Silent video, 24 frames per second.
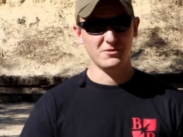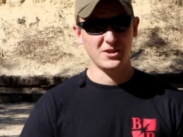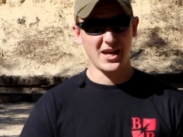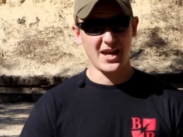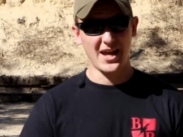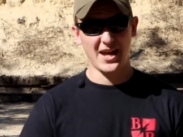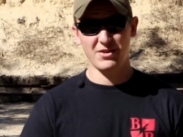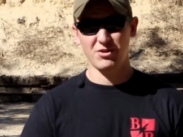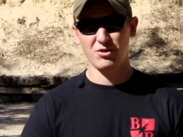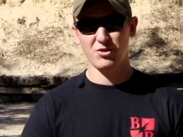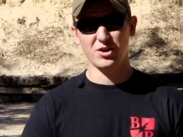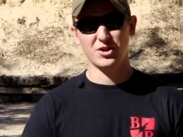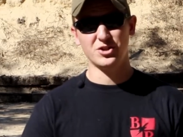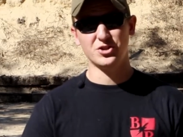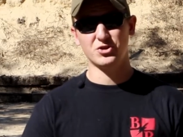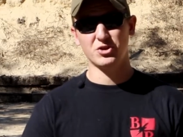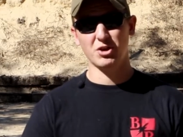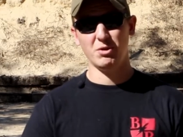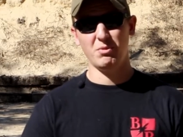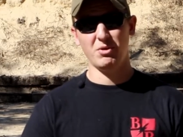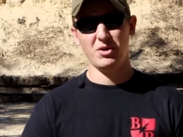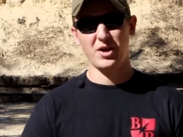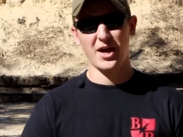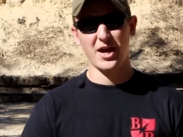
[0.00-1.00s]
And they're
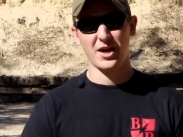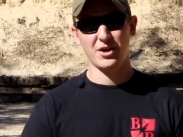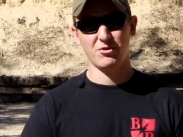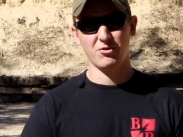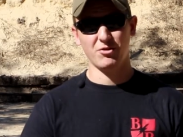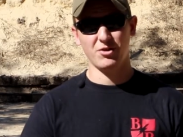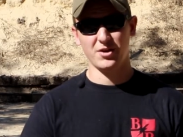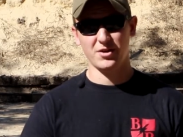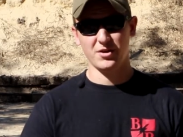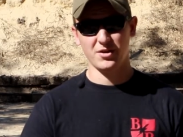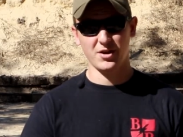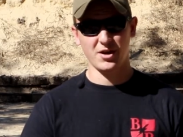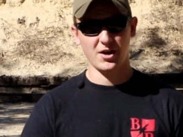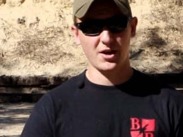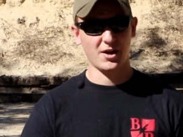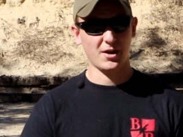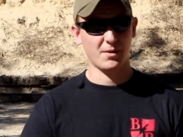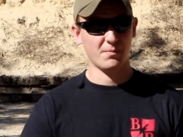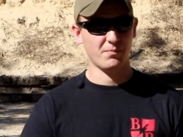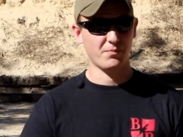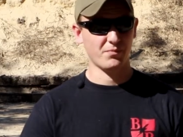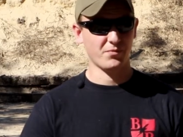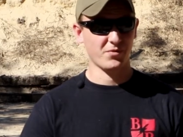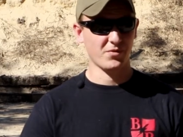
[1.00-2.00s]
extremely accurate.
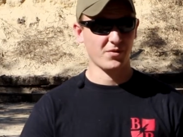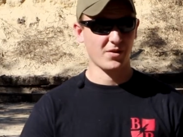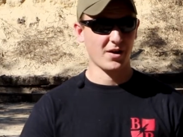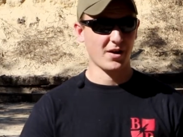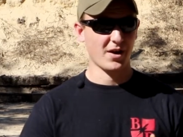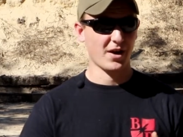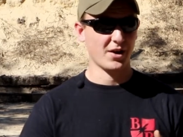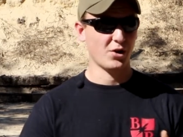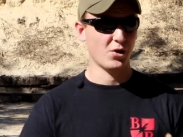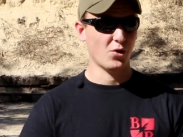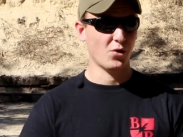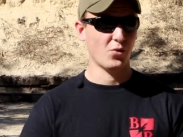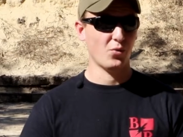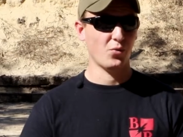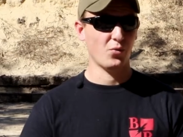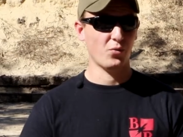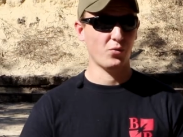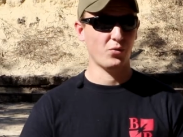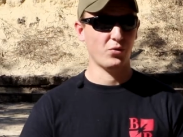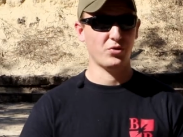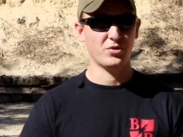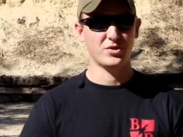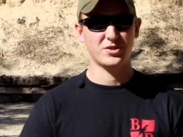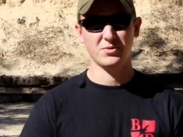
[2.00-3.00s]
I know
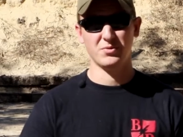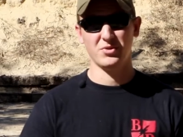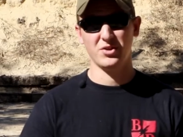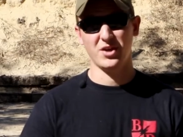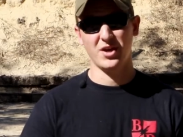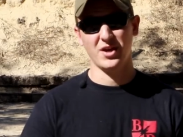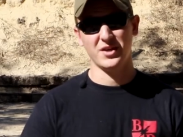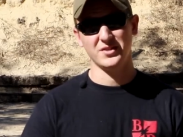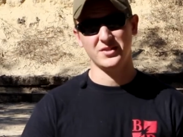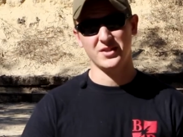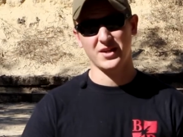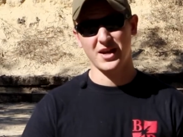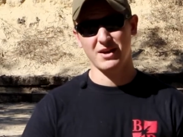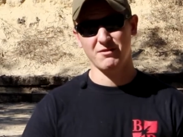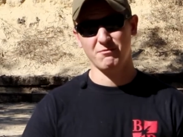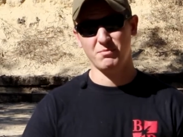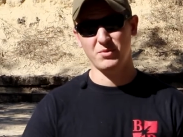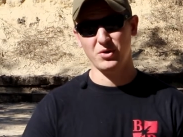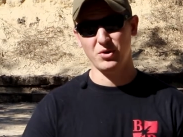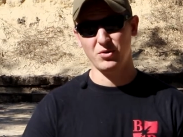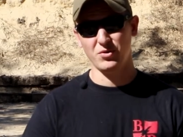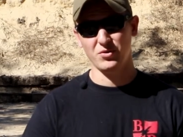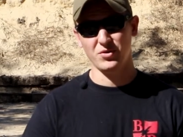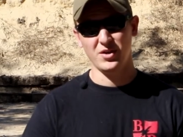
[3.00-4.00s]
with some of the guns that I've
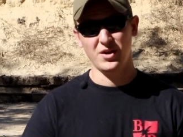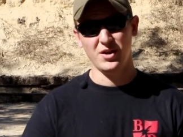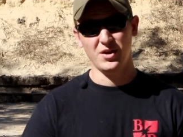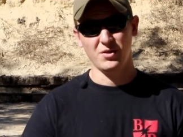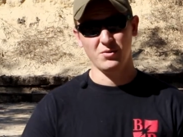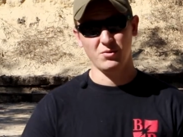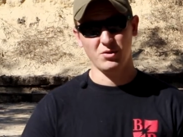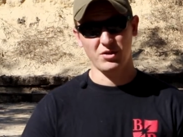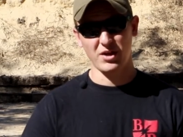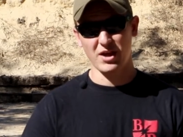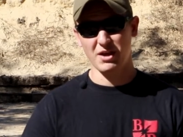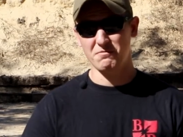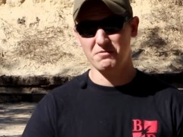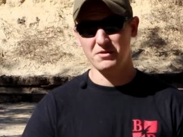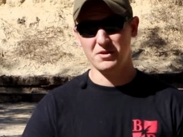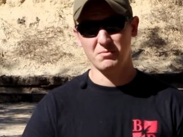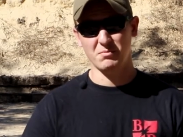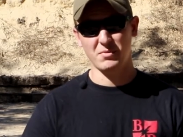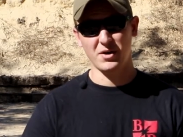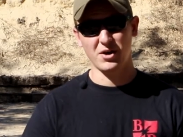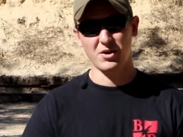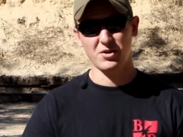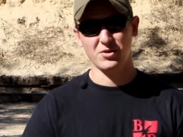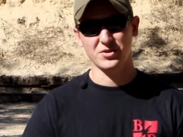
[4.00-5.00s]
built with
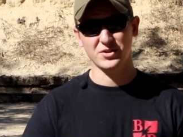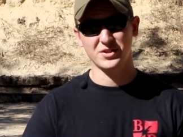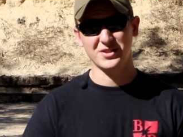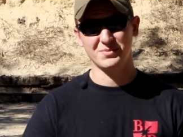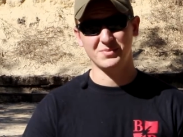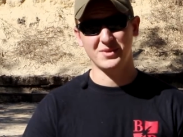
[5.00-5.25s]
FN barrels,